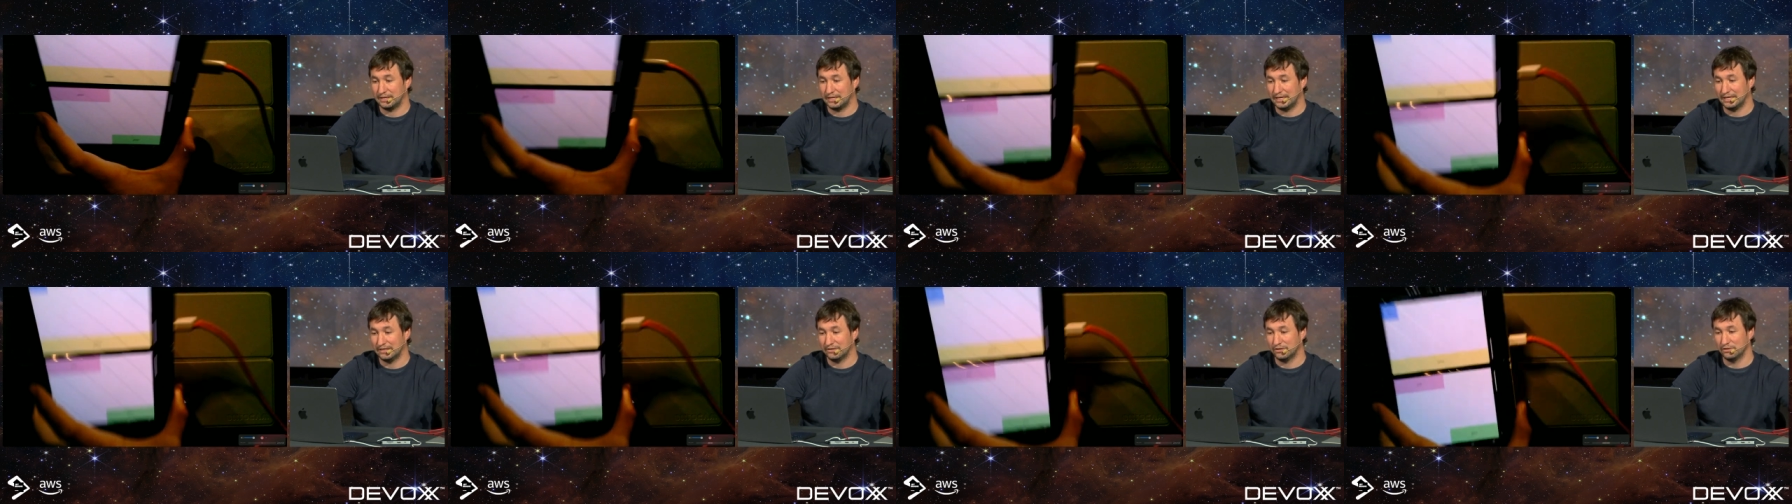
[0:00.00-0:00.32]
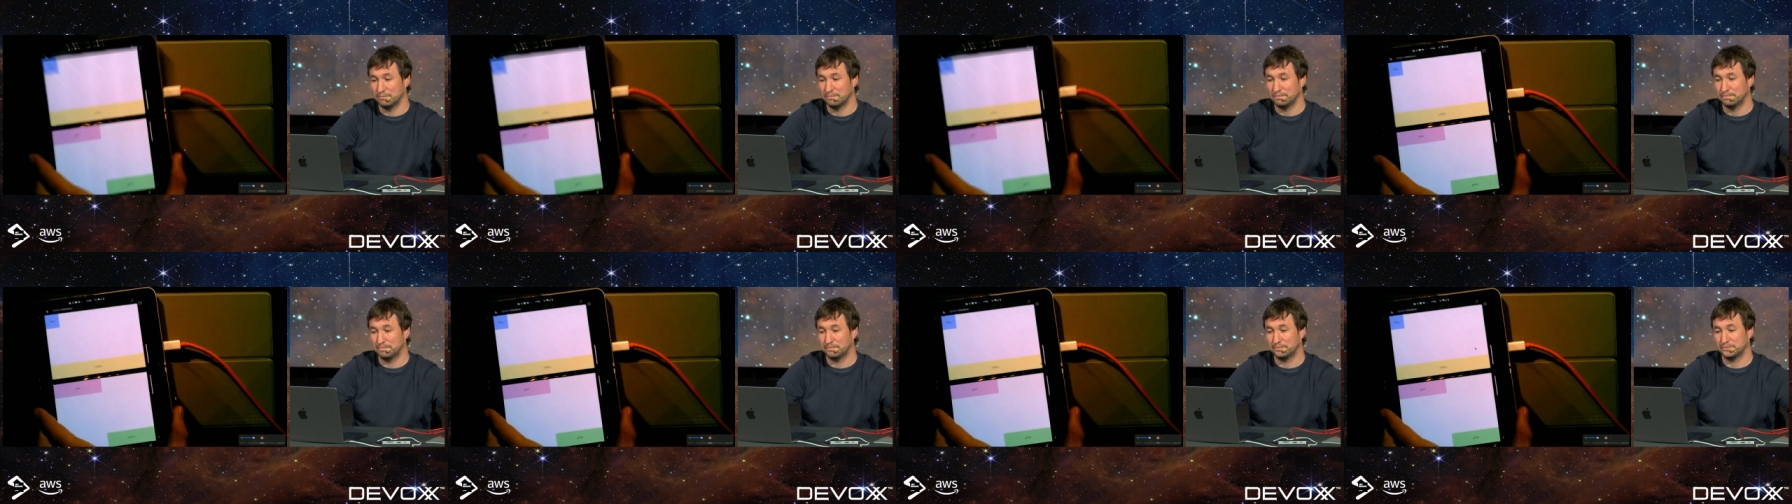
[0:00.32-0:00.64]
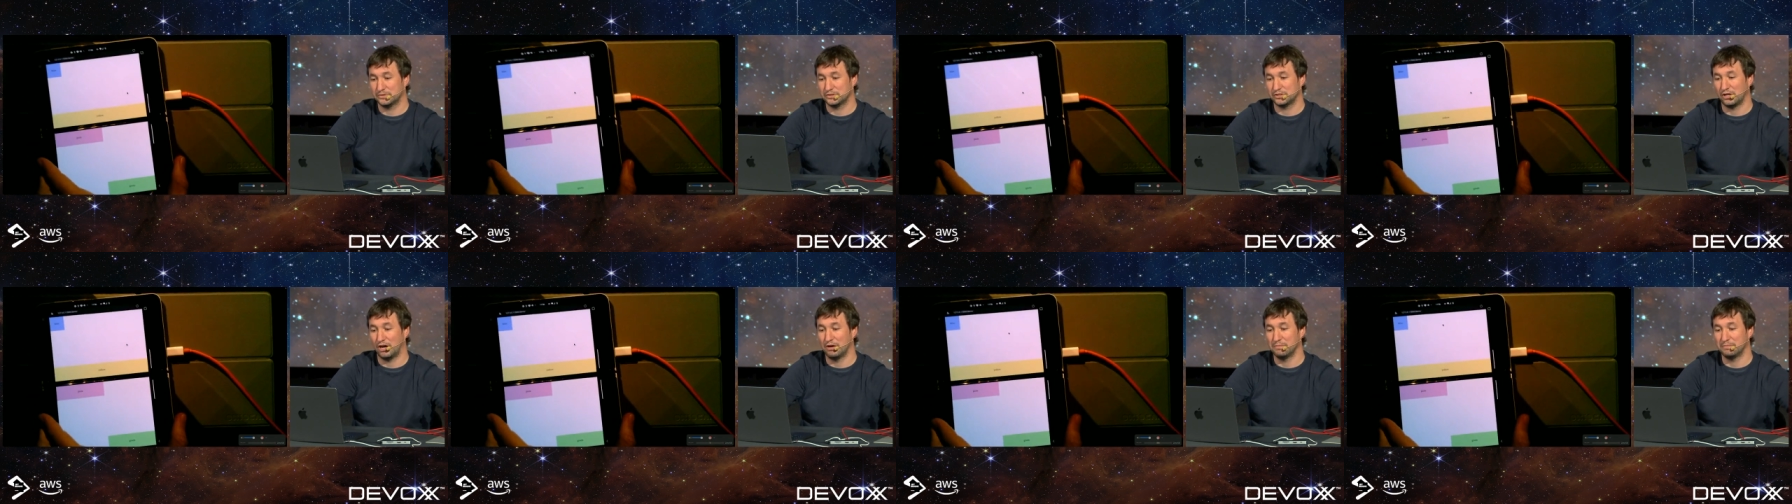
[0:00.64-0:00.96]
at the
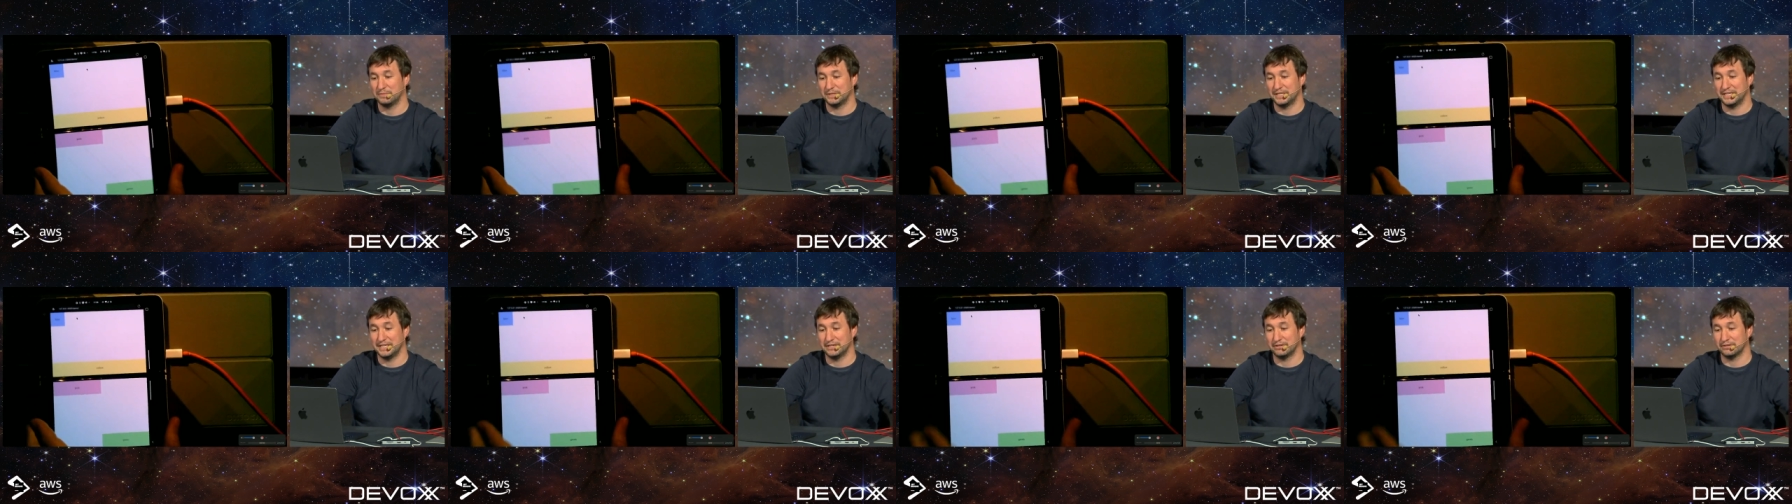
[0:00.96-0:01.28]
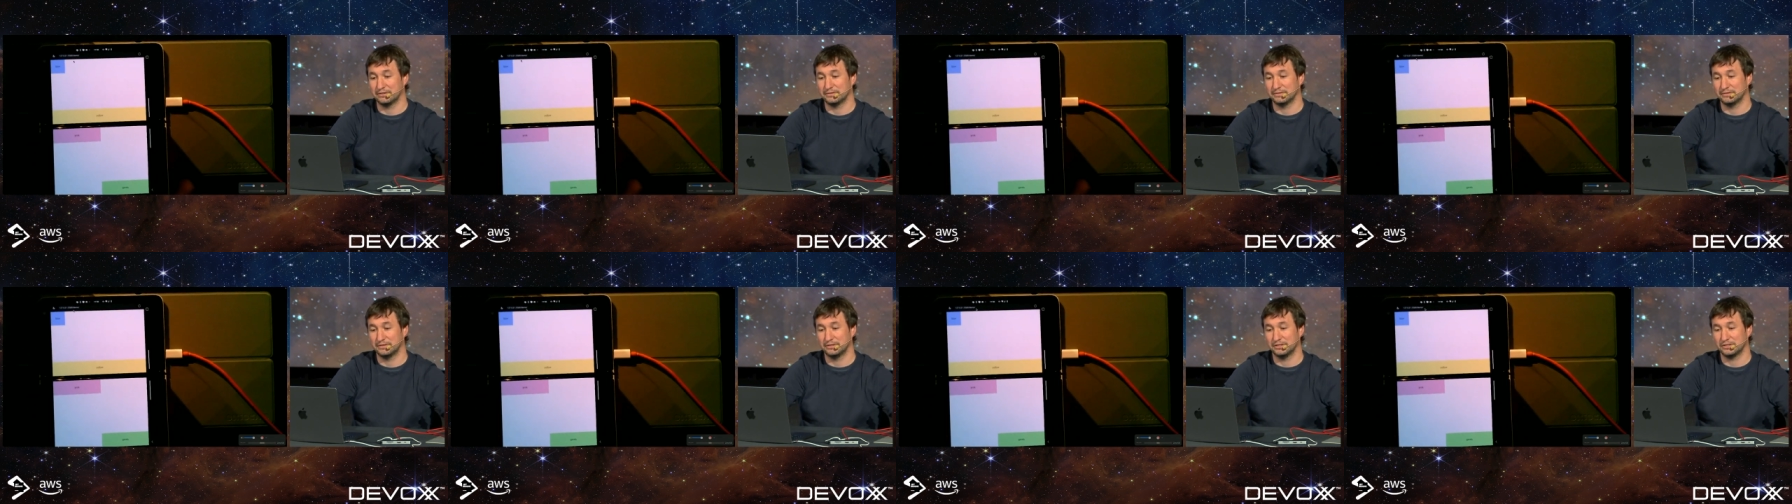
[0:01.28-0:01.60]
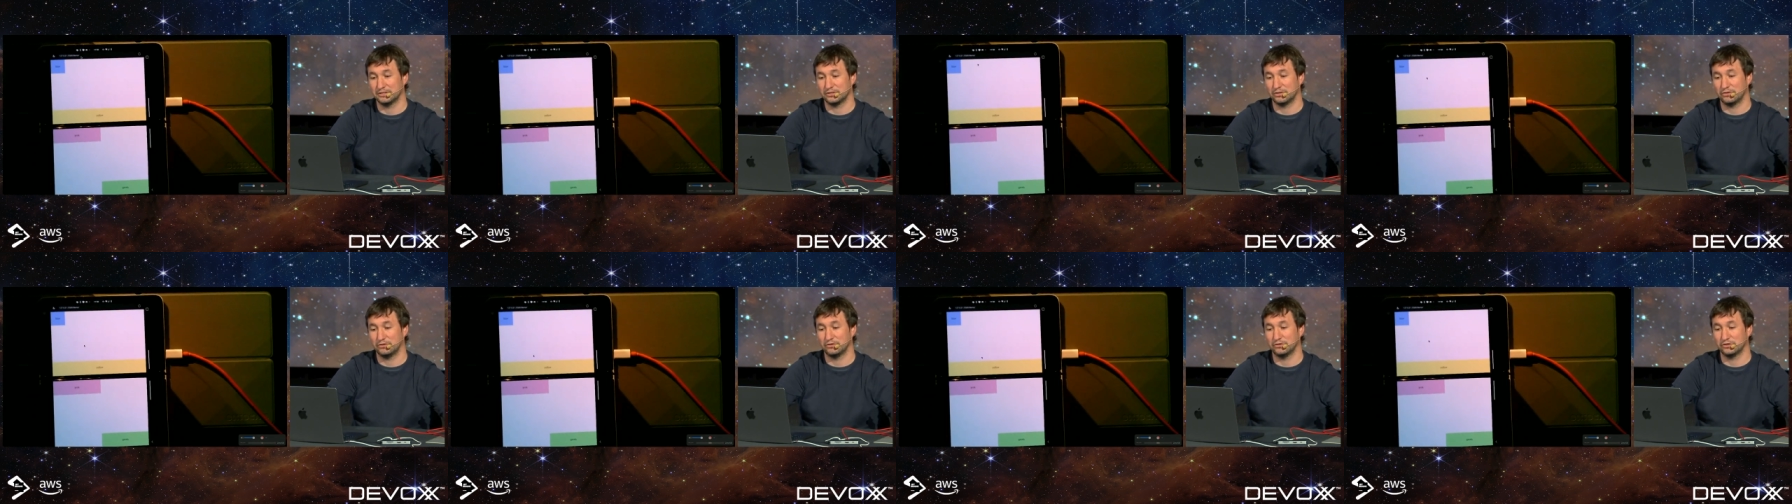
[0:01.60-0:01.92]
top here.
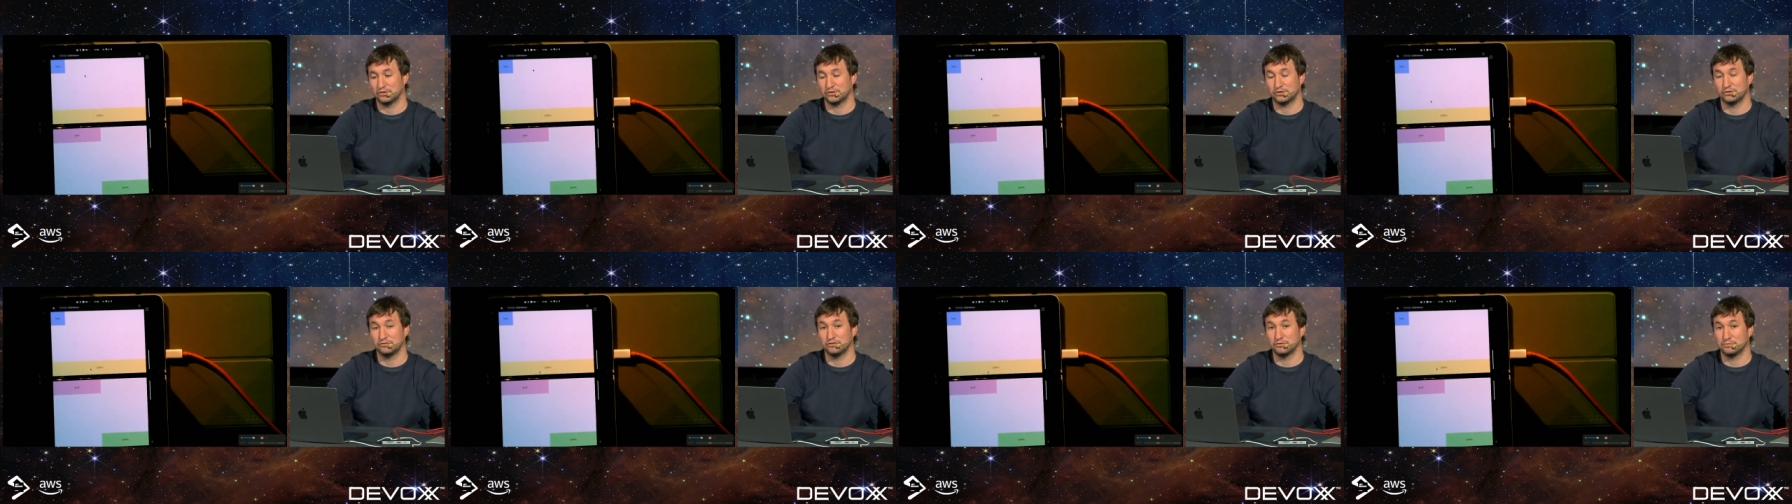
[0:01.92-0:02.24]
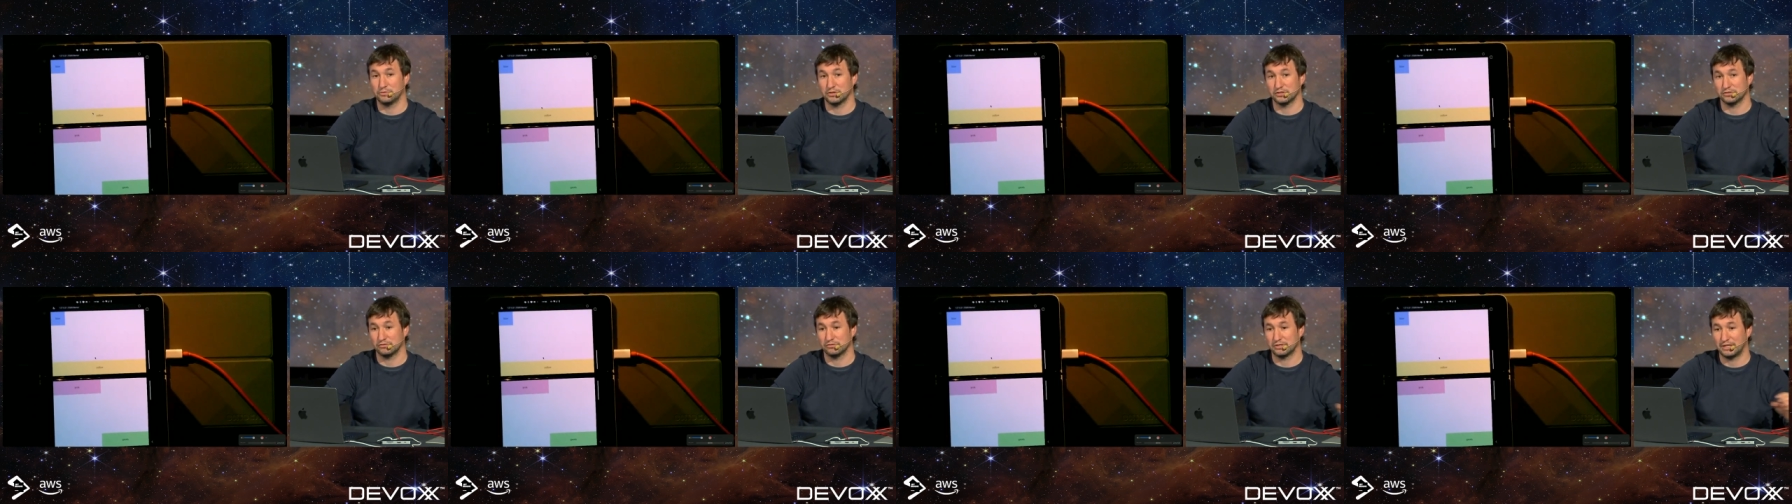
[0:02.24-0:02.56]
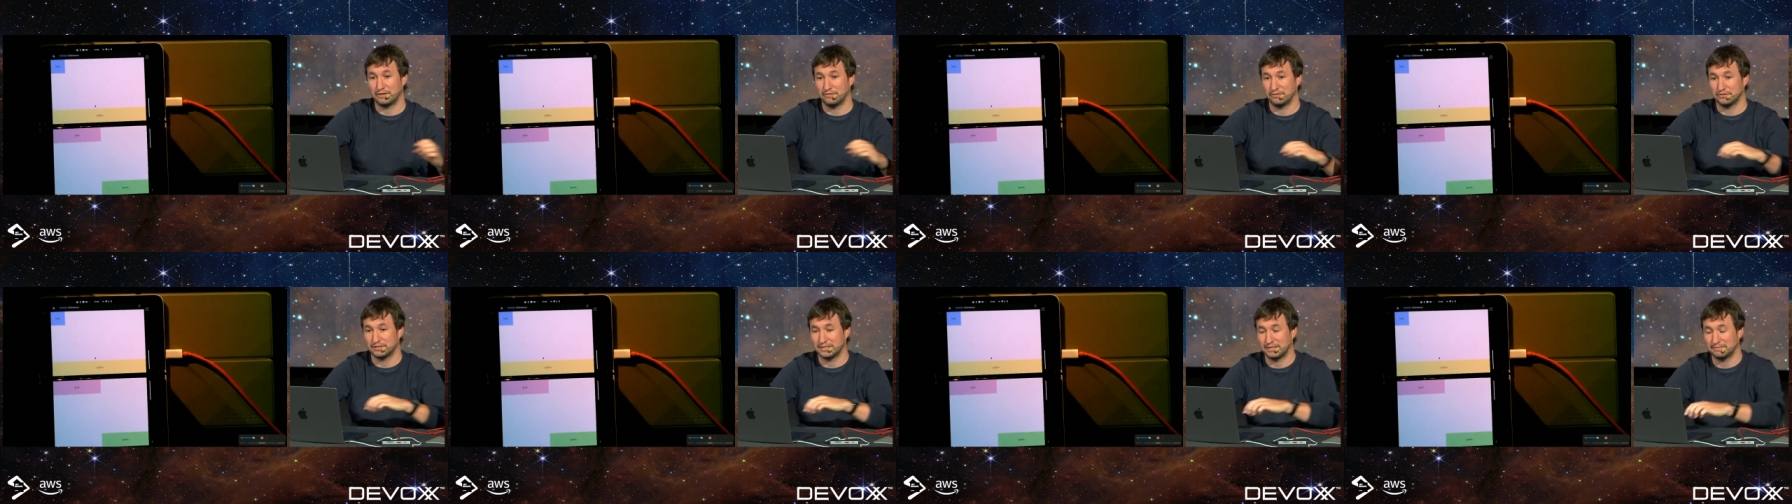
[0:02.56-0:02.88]
So the two viewports don't
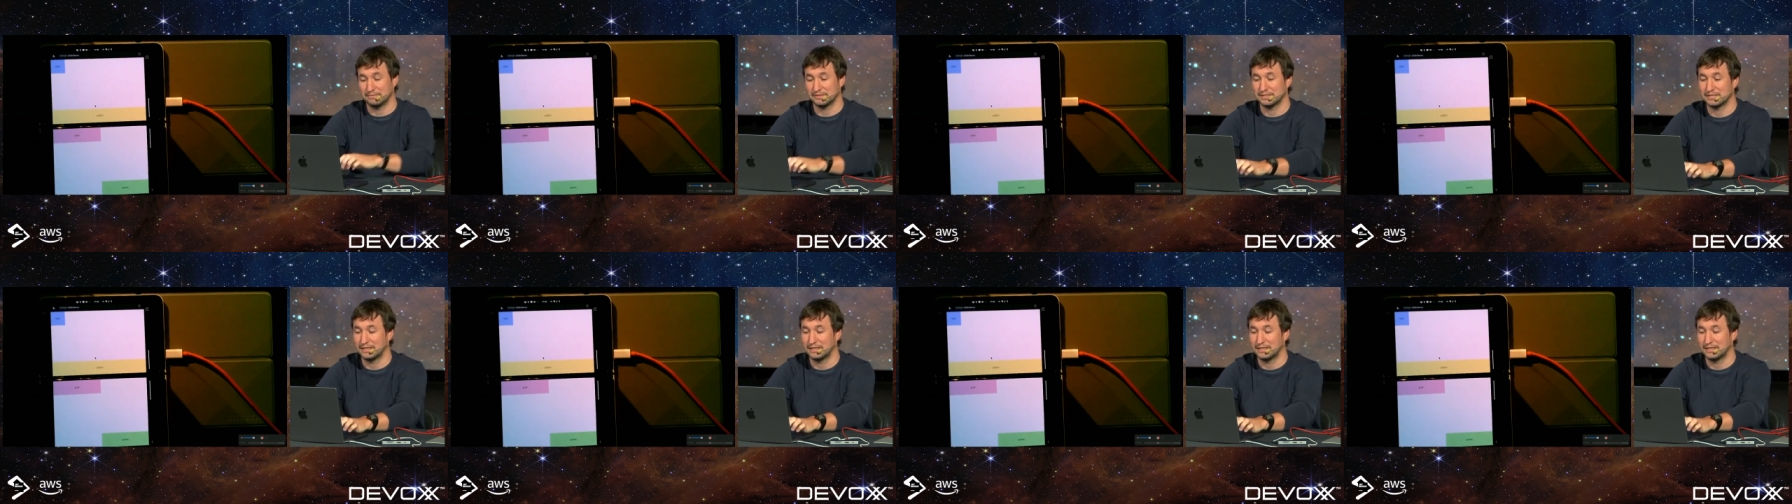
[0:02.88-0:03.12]
have the same